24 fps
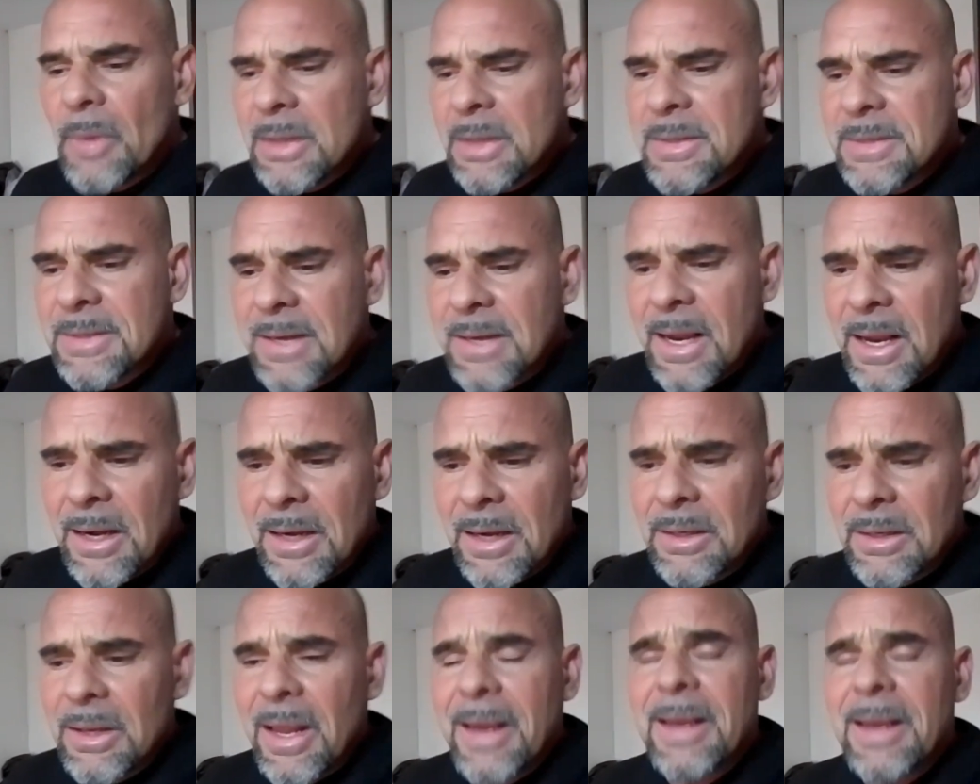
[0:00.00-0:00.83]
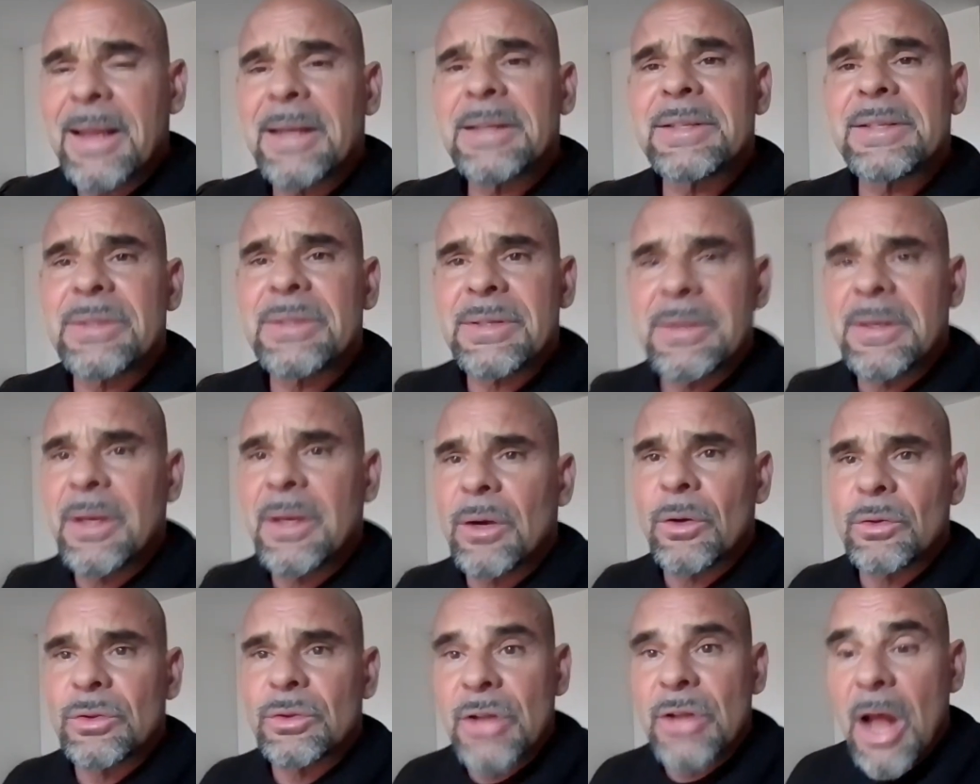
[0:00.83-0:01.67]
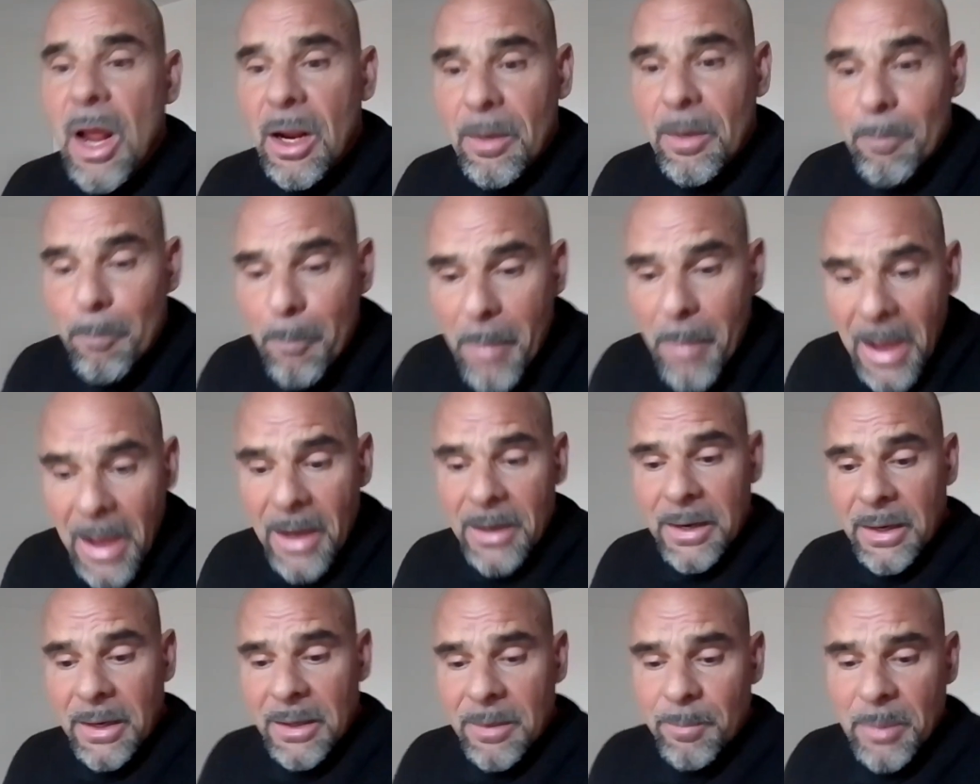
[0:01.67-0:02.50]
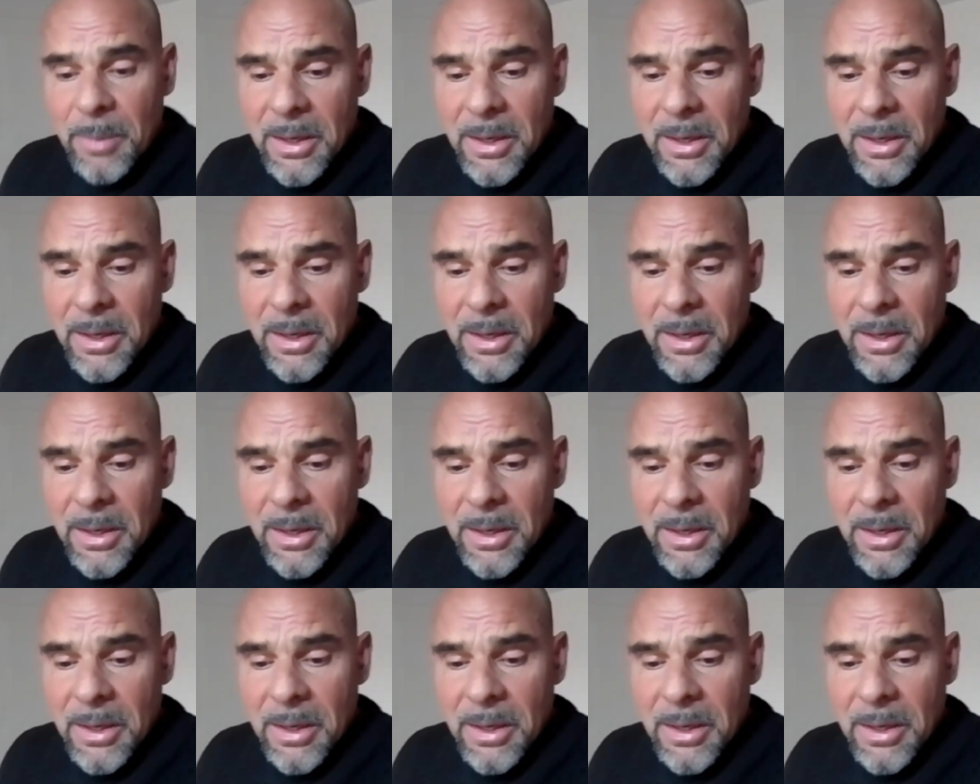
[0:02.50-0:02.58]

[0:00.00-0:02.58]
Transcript: stating like a dogmatic,